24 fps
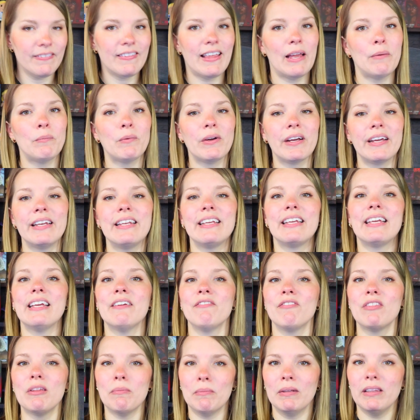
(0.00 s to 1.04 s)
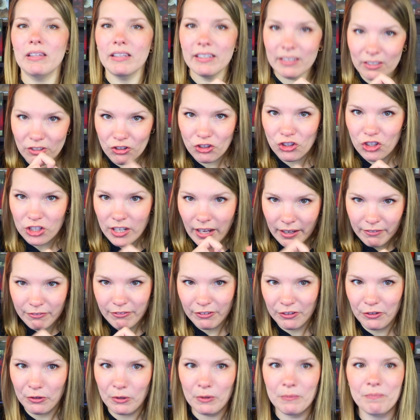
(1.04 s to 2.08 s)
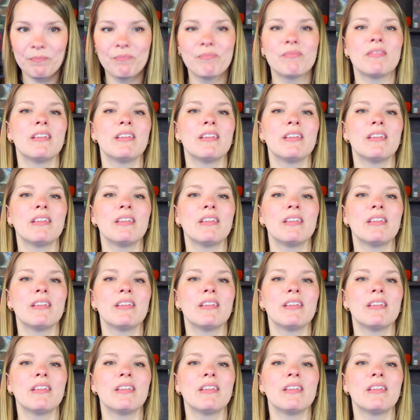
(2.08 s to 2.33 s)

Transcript: Then we're going to give them a little shuffle.